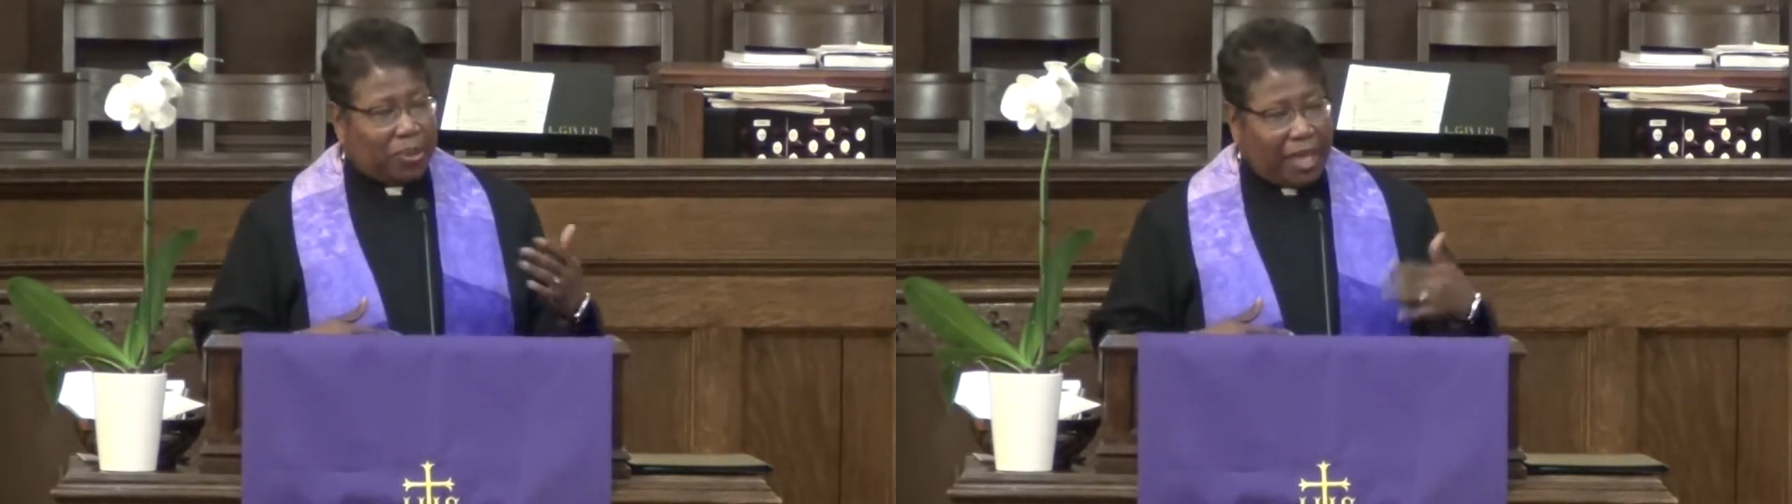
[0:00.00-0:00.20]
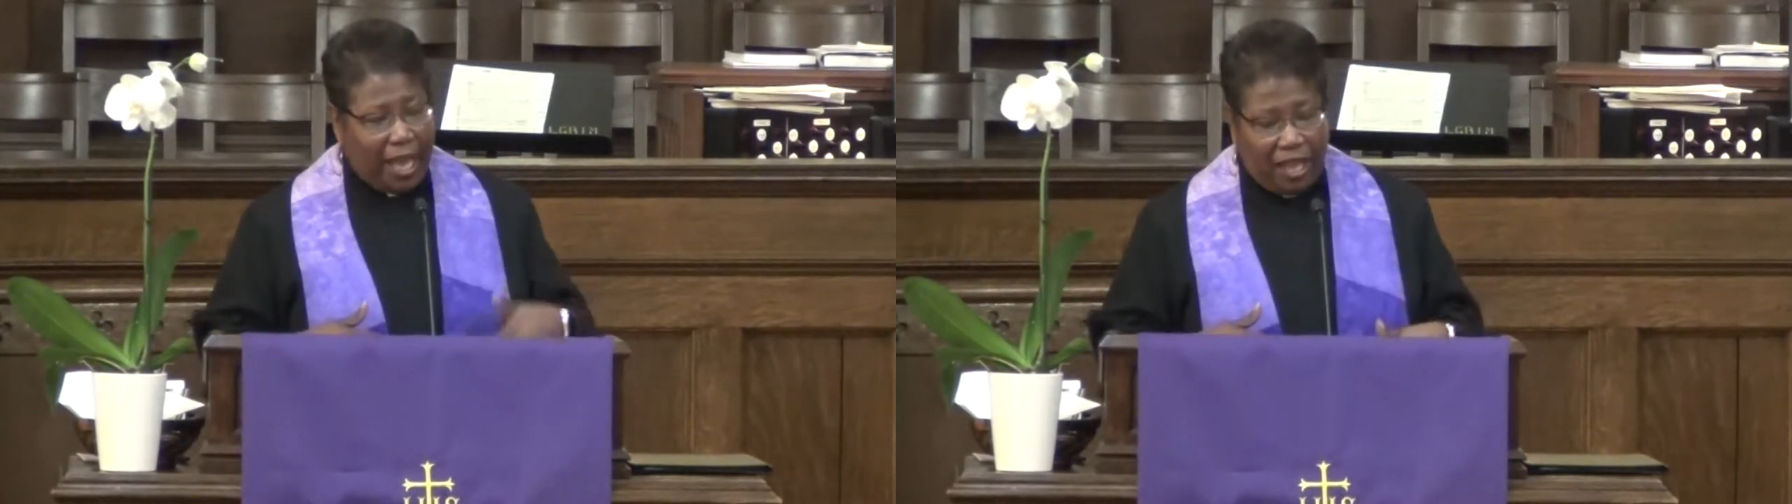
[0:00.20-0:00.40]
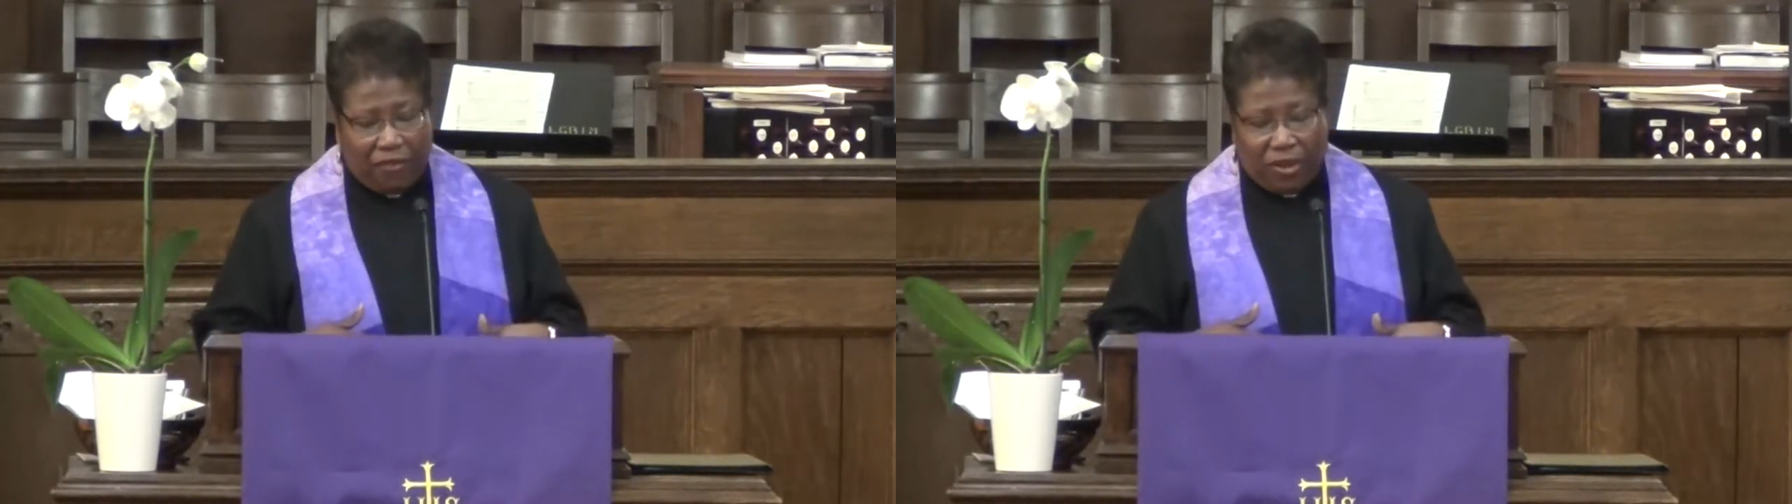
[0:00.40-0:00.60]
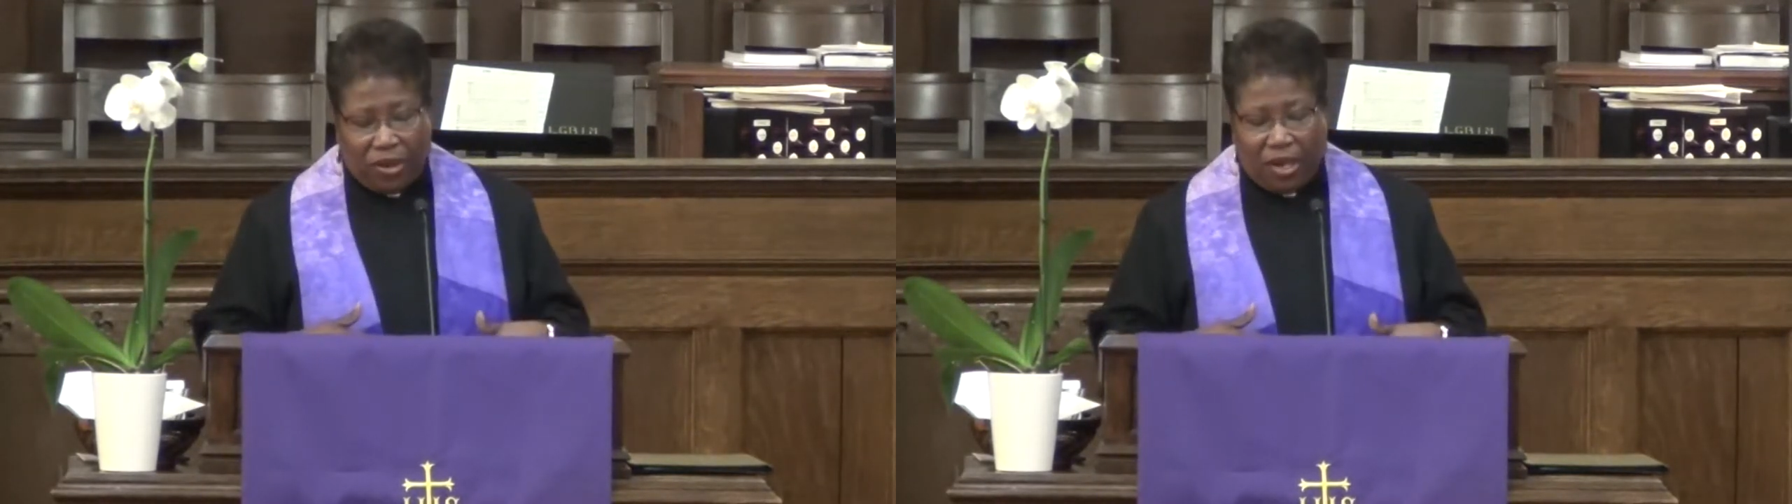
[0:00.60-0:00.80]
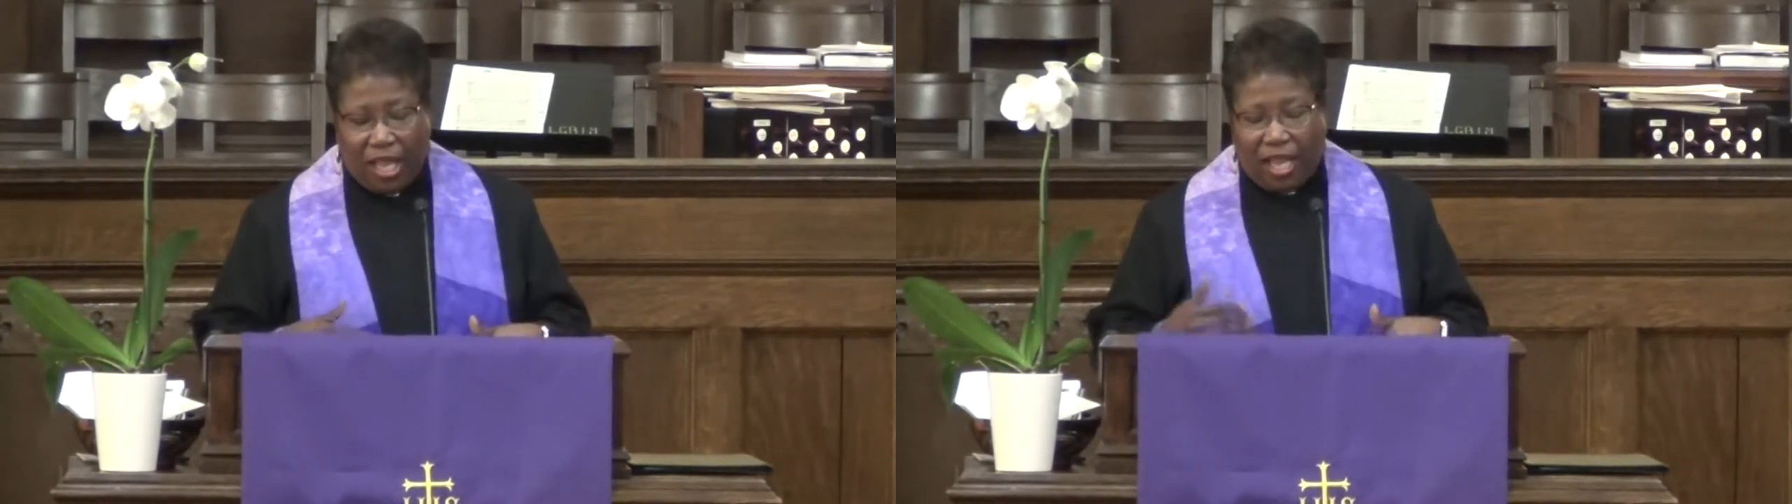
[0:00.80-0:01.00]

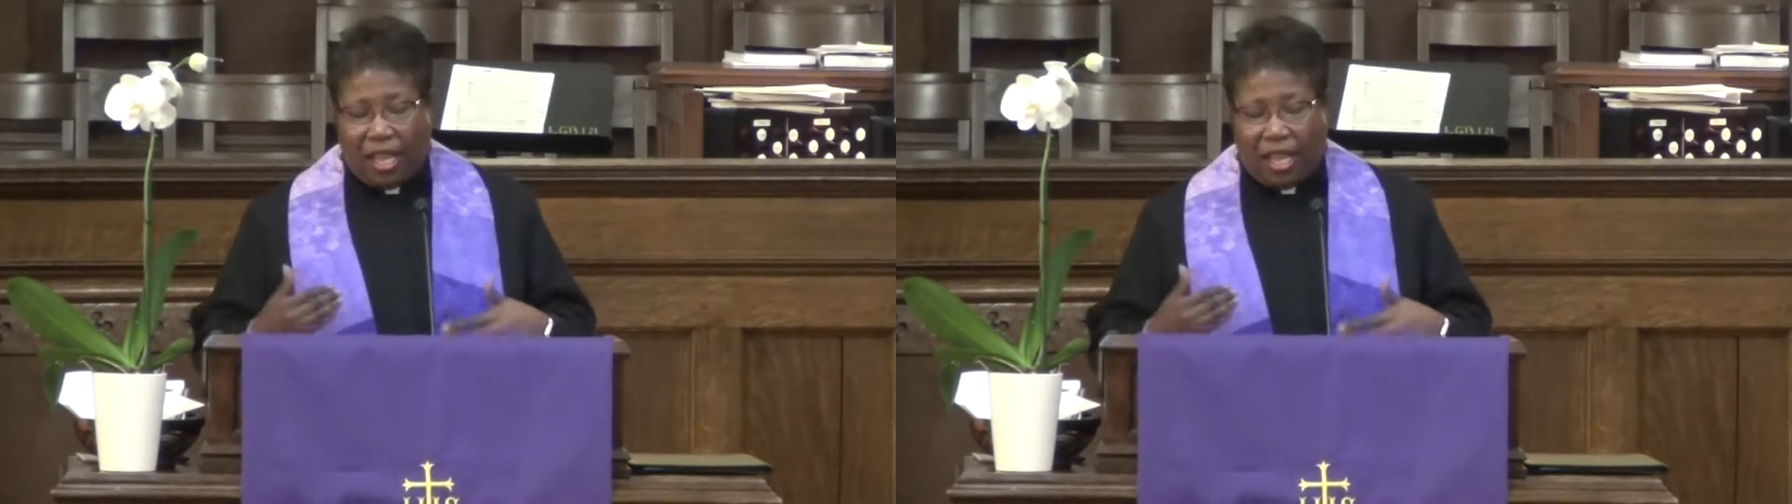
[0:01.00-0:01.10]
behavior